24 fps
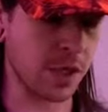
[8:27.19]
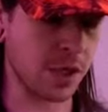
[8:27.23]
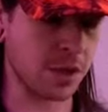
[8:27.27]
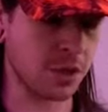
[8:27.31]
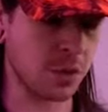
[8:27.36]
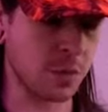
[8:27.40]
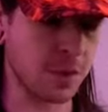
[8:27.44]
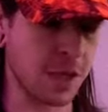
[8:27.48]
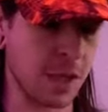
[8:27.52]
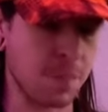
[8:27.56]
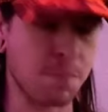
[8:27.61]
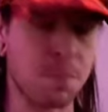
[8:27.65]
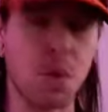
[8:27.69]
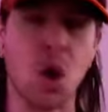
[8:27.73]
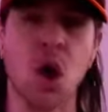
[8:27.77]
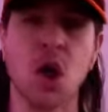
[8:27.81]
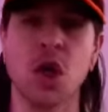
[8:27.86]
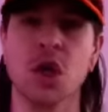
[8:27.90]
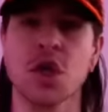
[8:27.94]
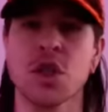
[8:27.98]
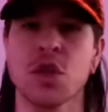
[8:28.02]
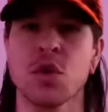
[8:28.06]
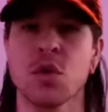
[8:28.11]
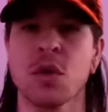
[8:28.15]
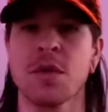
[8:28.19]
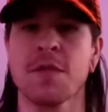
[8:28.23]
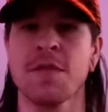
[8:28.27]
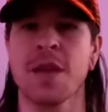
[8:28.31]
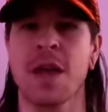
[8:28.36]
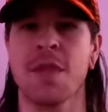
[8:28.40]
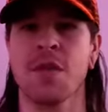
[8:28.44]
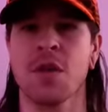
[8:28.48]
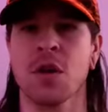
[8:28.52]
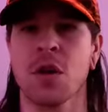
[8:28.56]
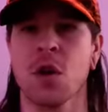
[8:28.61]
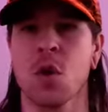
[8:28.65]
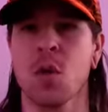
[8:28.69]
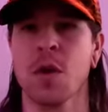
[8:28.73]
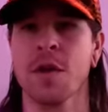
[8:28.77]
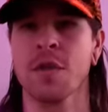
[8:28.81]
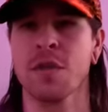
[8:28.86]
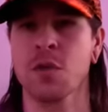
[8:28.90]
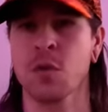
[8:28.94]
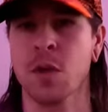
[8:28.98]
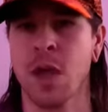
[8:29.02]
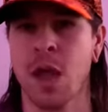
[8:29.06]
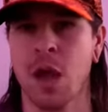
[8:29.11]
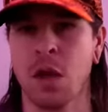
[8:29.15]
It's almost like part two of that. They're going
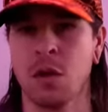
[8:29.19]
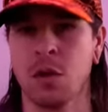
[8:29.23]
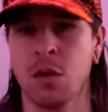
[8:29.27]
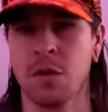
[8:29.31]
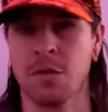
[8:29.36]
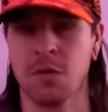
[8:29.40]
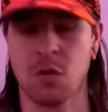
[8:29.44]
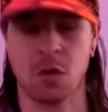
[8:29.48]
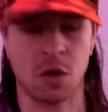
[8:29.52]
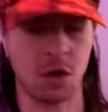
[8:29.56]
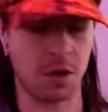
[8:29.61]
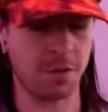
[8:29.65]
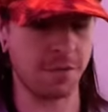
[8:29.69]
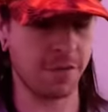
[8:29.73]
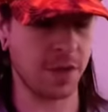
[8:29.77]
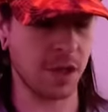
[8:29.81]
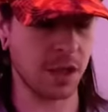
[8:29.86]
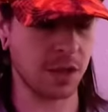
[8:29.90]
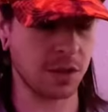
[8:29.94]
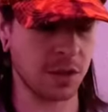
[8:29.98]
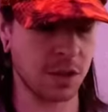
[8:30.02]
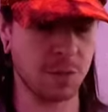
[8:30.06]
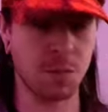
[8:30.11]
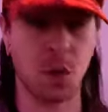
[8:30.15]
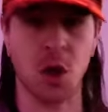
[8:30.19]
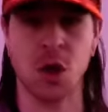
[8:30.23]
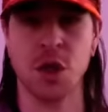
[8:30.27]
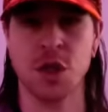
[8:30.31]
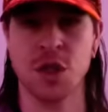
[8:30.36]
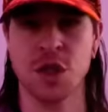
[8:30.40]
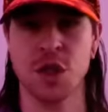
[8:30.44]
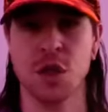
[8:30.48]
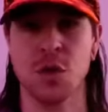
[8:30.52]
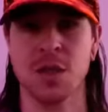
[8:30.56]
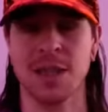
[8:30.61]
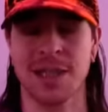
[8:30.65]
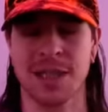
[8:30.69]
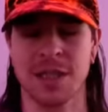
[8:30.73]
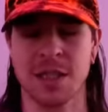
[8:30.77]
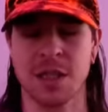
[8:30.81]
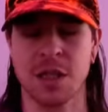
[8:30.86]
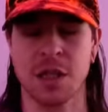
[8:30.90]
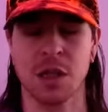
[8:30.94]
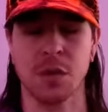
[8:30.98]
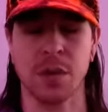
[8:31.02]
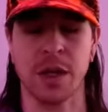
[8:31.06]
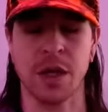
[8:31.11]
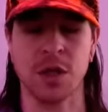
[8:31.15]
through hell over all of this. It's part two, it's
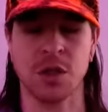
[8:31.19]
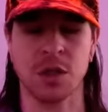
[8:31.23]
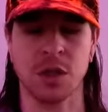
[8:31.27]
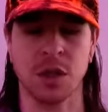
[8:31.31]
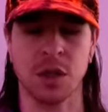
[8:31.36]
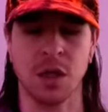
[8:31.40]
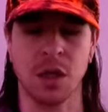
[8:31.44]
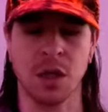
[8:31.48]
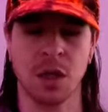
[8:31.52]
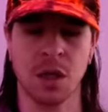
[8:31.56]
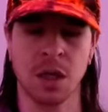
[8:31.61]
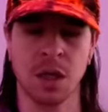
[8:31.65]
continuation.